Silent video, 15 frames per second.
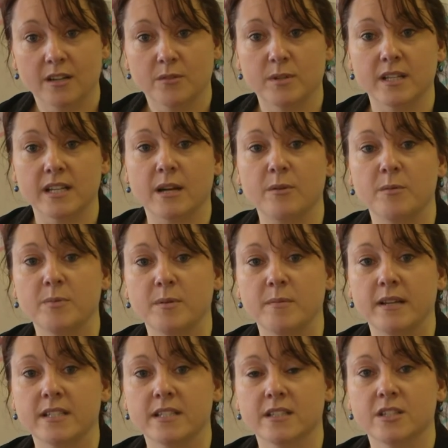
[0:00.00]
we are now
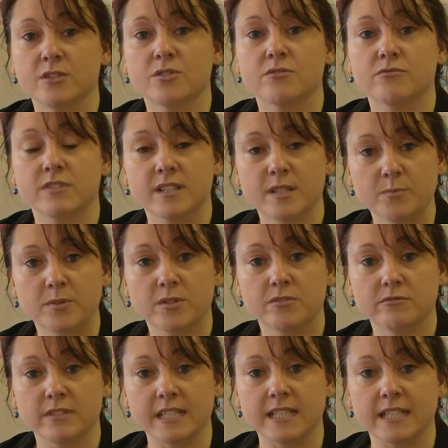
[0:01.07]
implementing the use of reciprocal
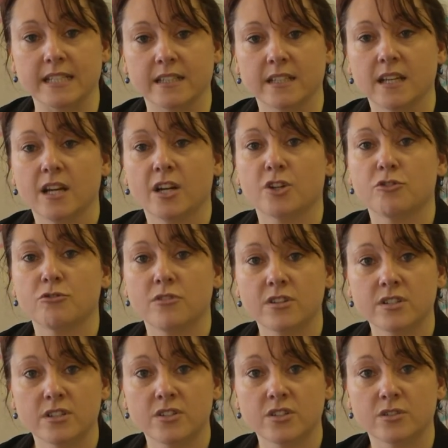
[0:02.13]
reading
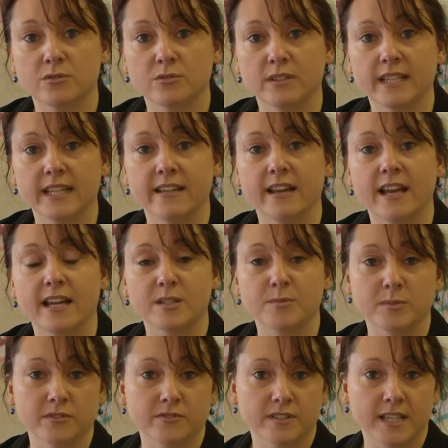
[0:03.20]
across our school here at
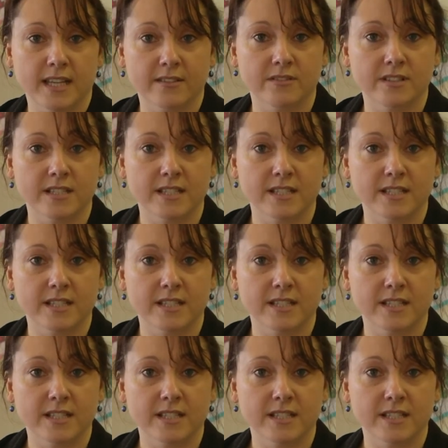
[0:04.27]
Milford Haven